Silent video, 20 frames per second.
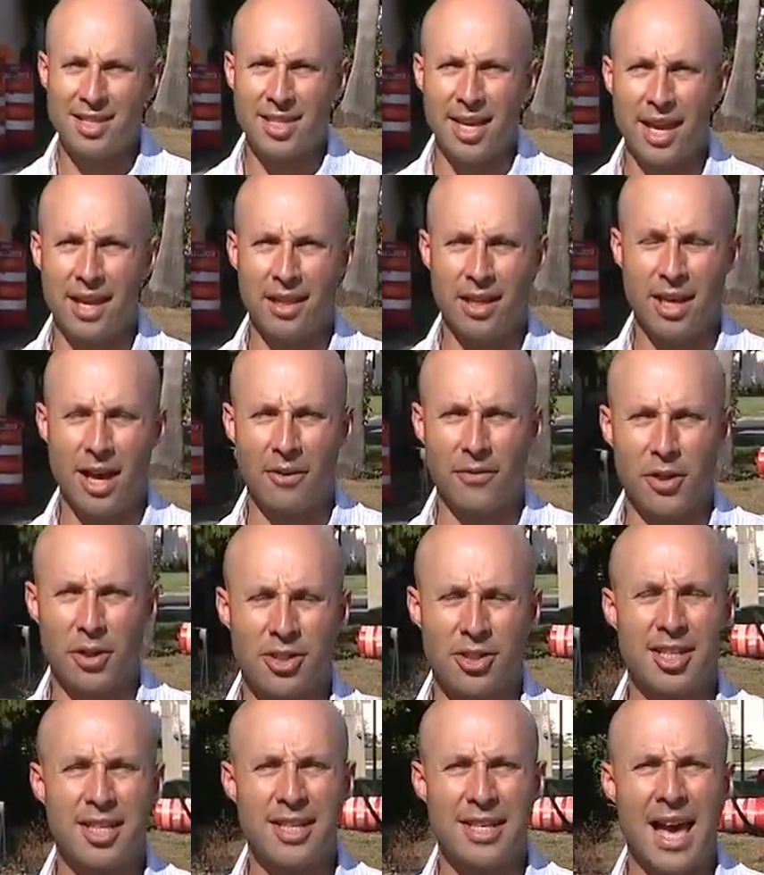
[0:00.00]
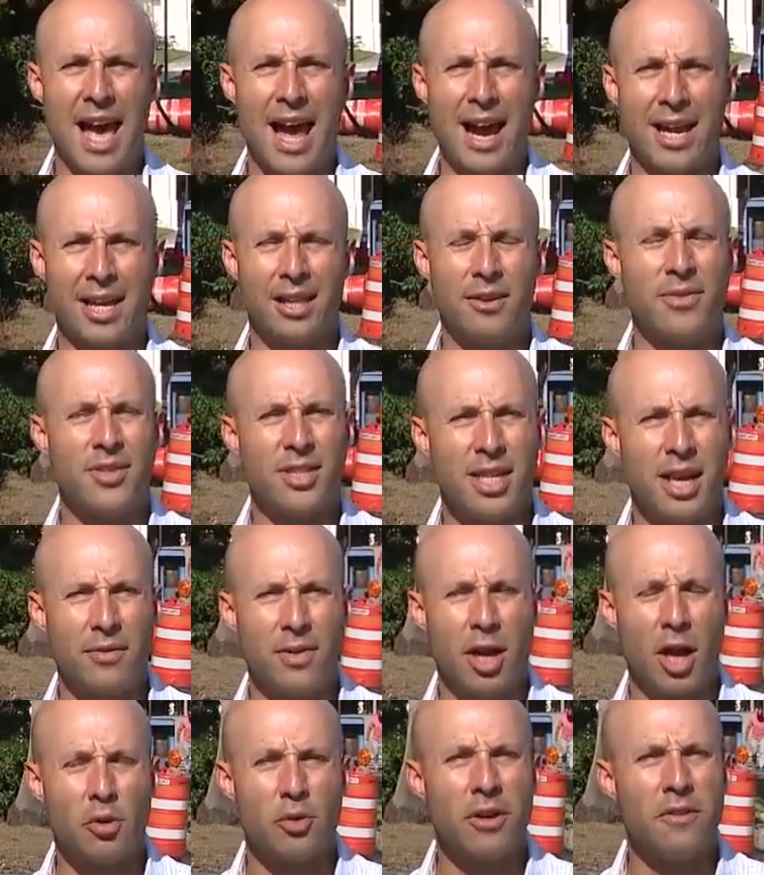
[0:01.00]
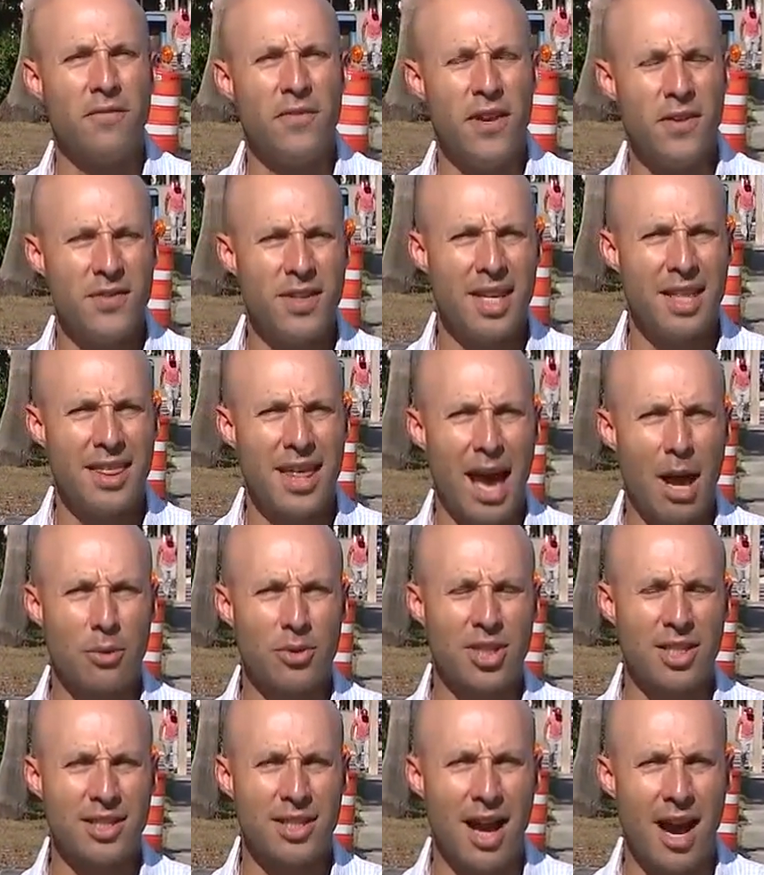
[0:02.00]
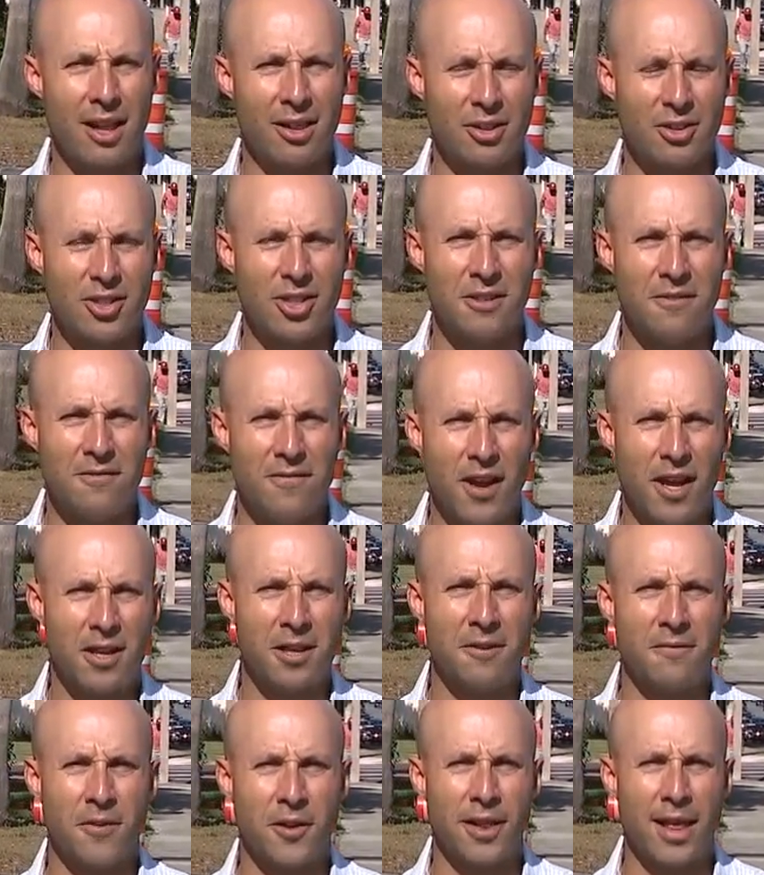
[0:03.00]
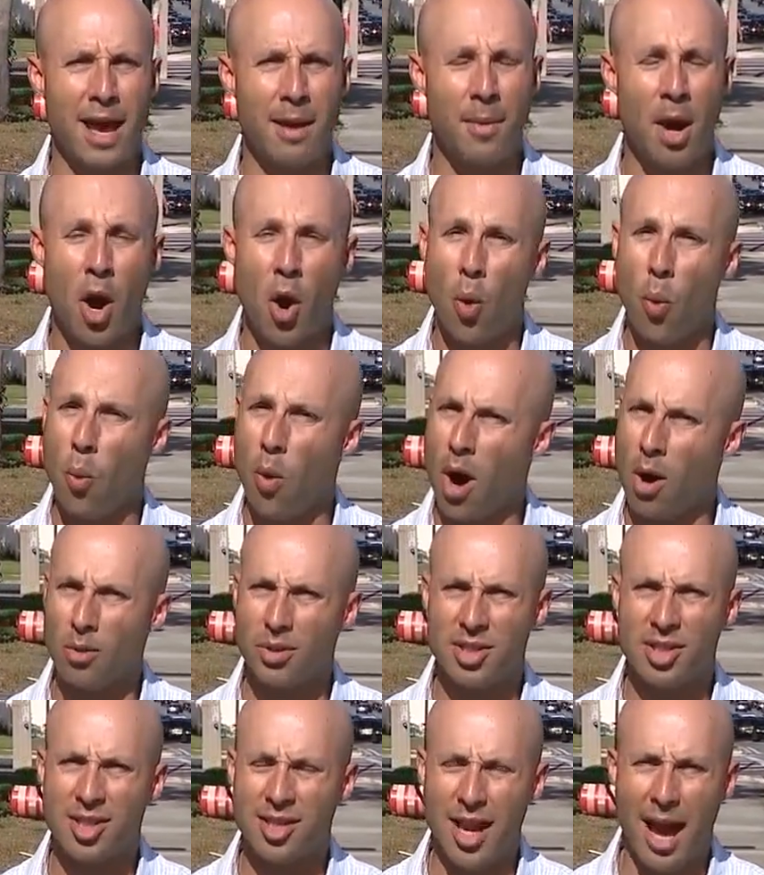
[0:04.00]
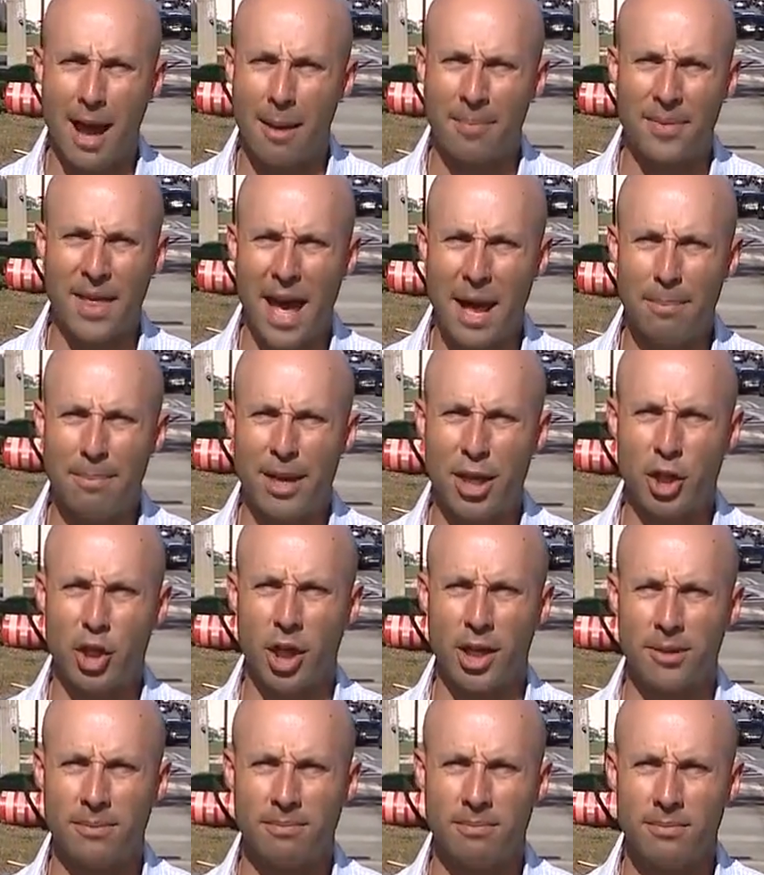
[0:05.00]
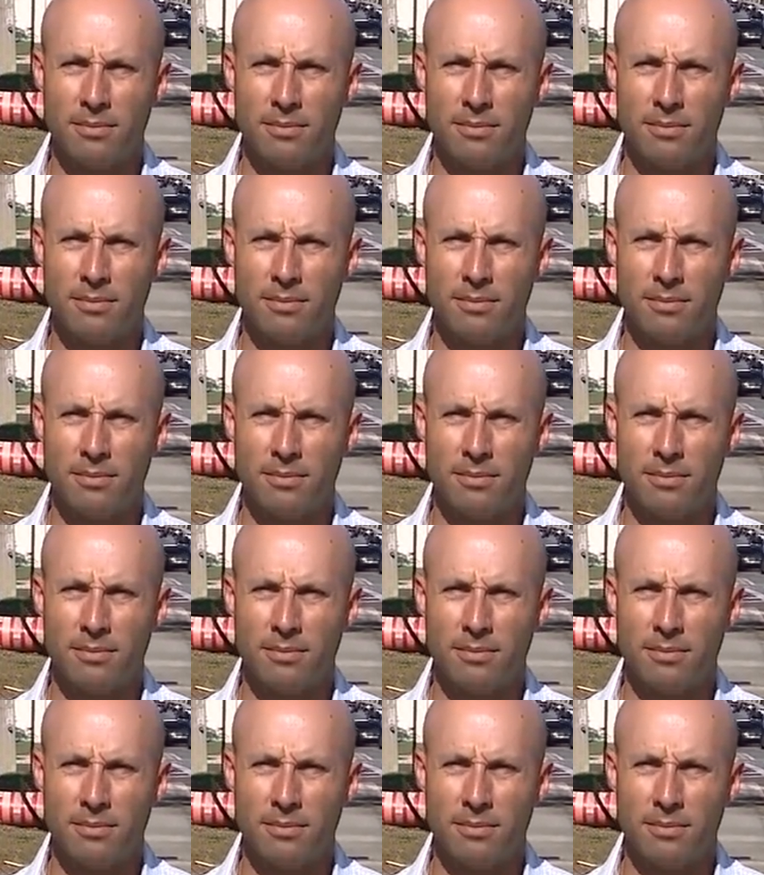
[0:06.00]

say the governor's denial of $750,000 in funding for them won't stop that mission.